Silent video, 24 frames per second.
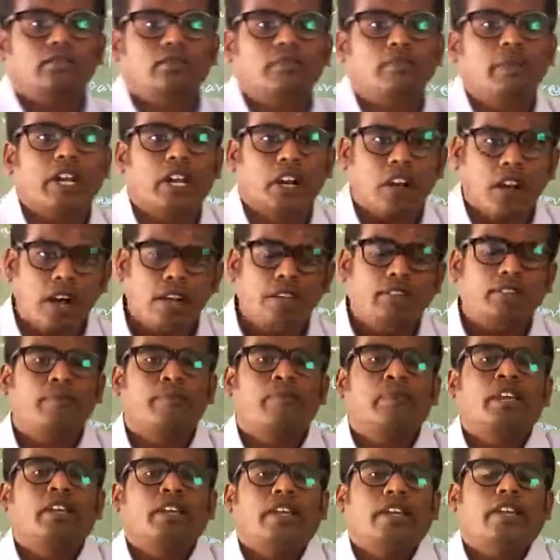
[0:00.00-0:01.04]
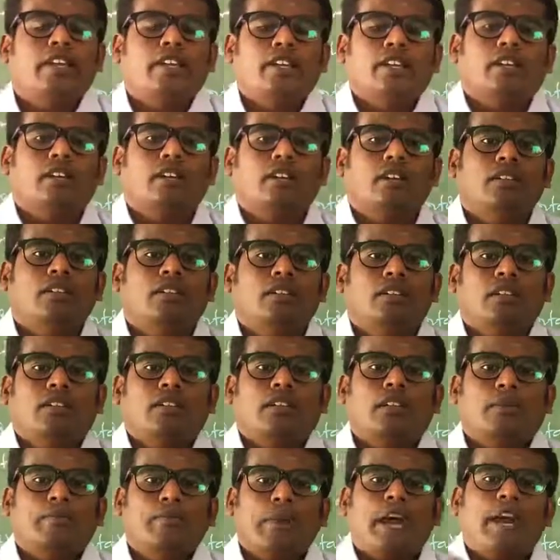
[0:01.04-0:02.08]
Because here
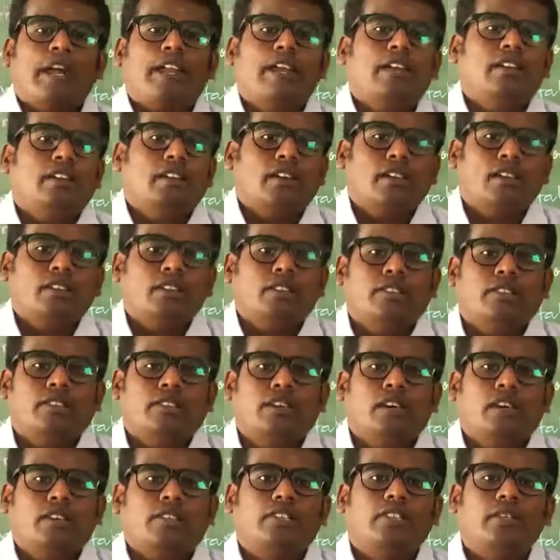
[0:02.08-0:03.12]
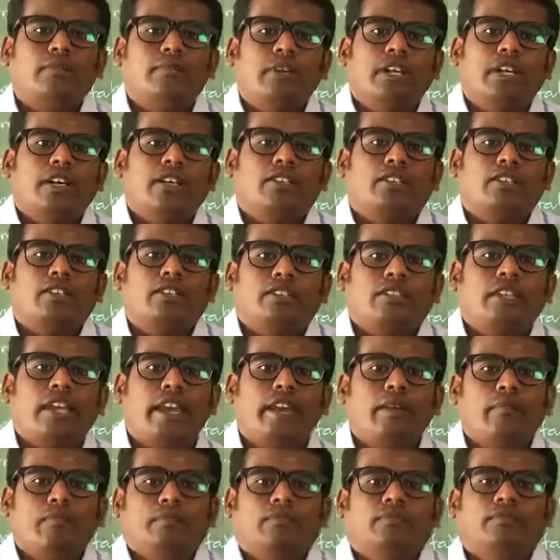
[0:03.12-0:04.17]
the parent are similar,
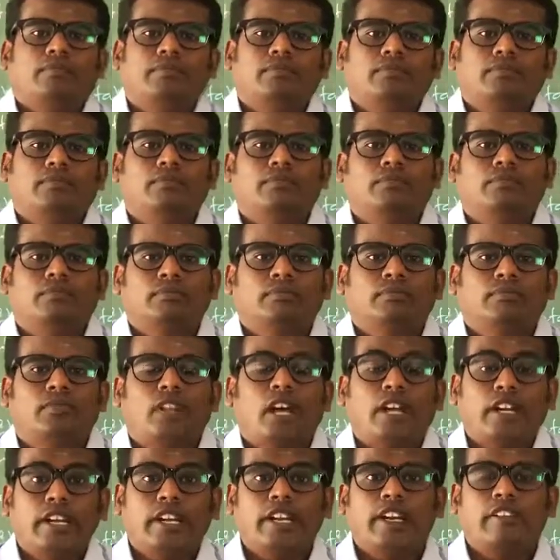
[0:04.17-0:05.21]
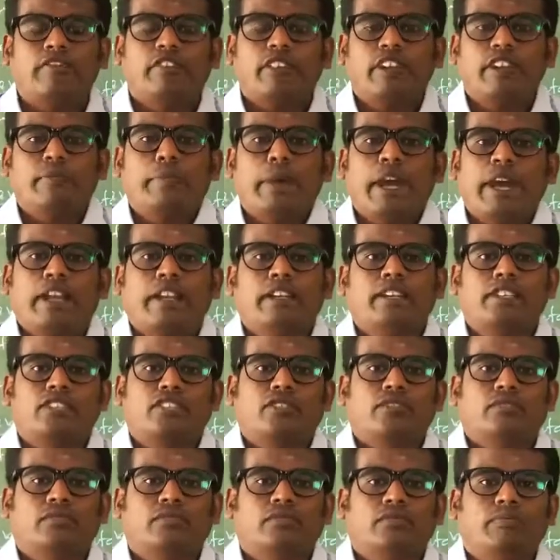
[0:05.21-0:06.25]
same, not a different parent.
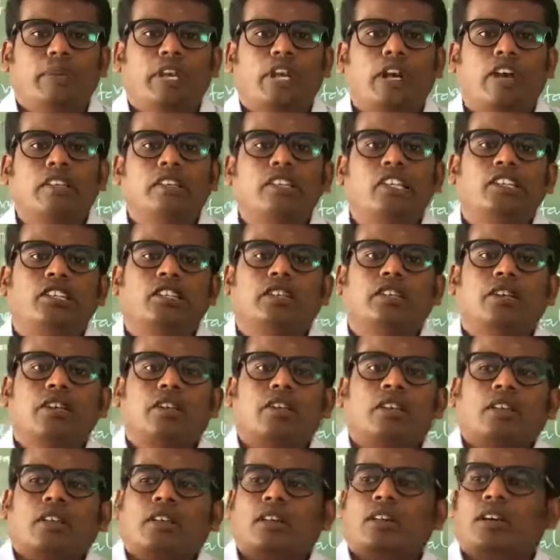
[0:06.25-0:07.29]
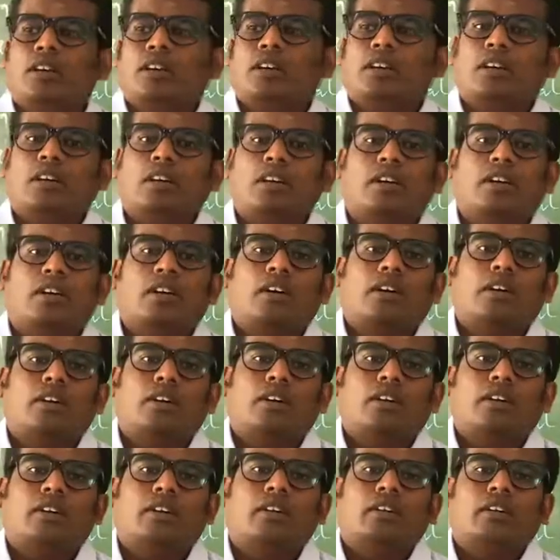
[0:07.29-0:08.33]
Because
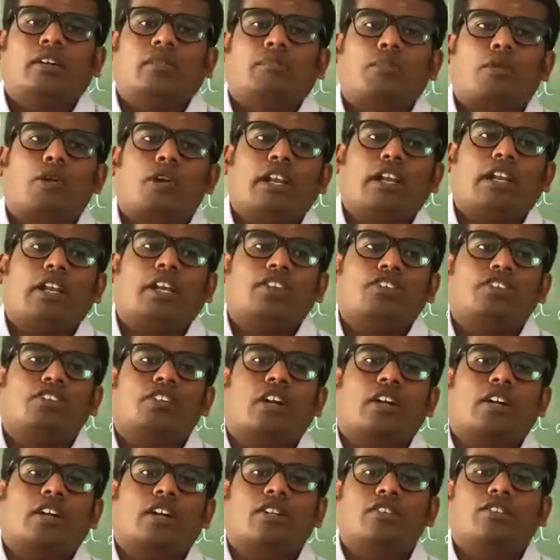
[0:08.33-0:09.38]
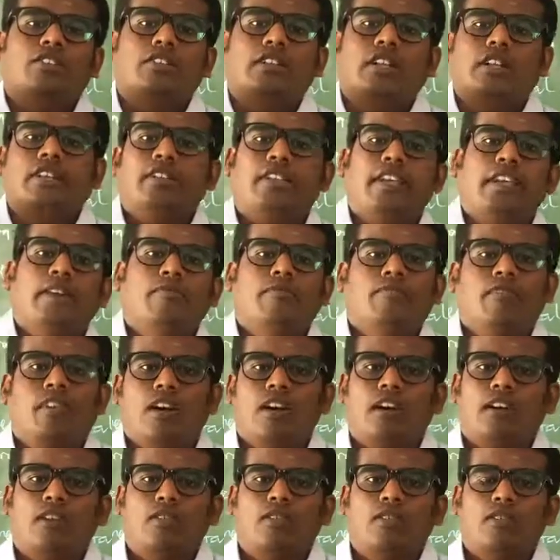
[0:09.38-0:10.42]
the pollination occurs in the same
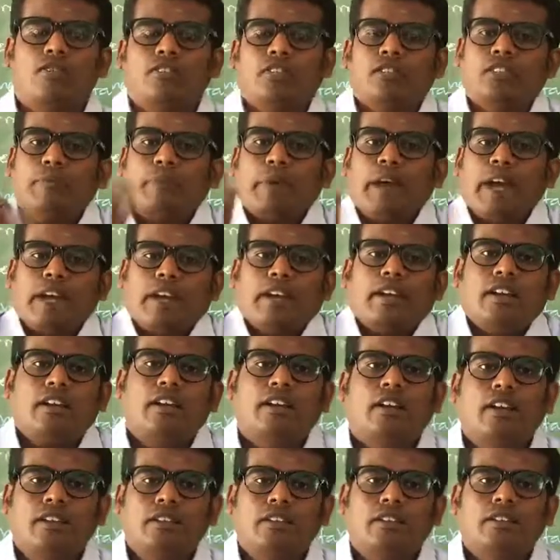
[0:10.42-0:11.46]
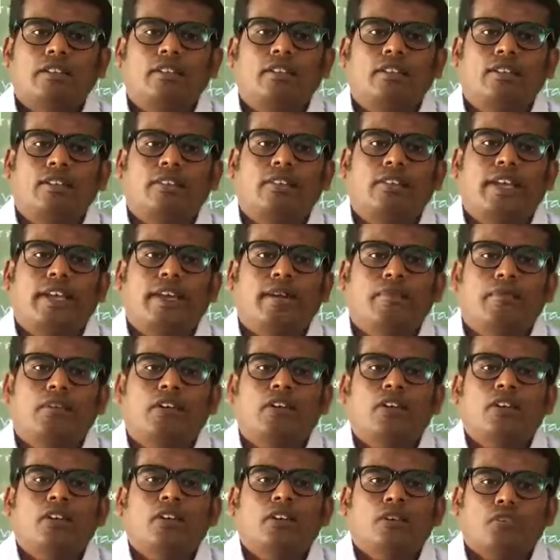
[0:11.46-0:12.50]
flower, so the parent are
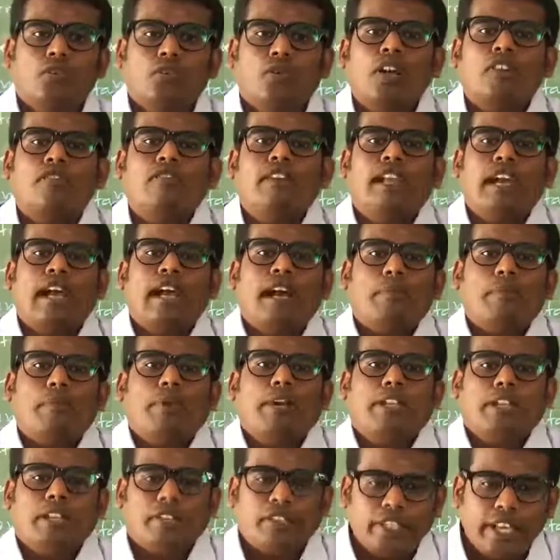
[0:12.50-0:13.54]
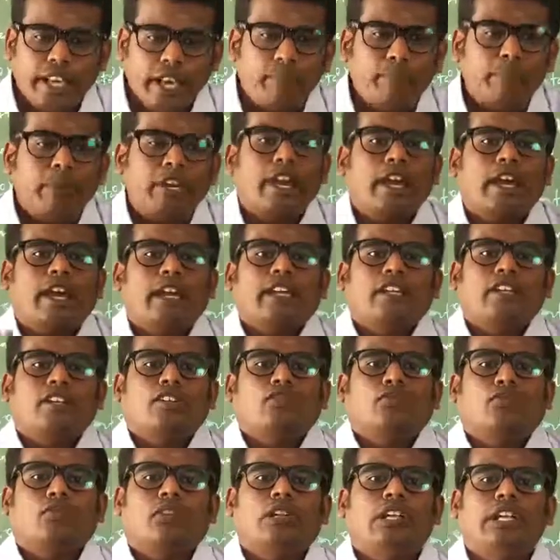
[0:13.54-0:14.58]
same. So what will happen? The same characters
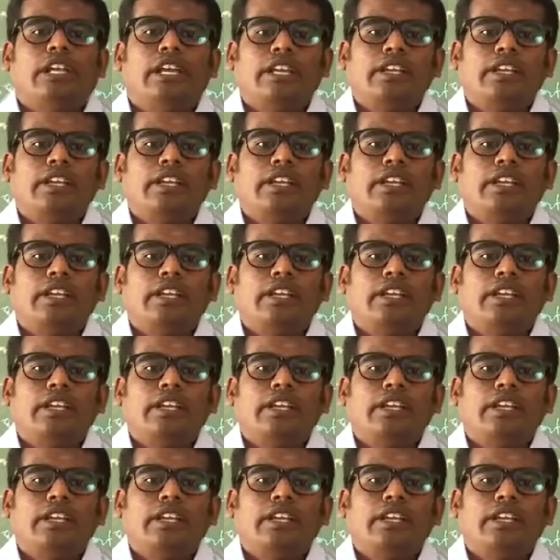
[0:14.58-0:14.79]
only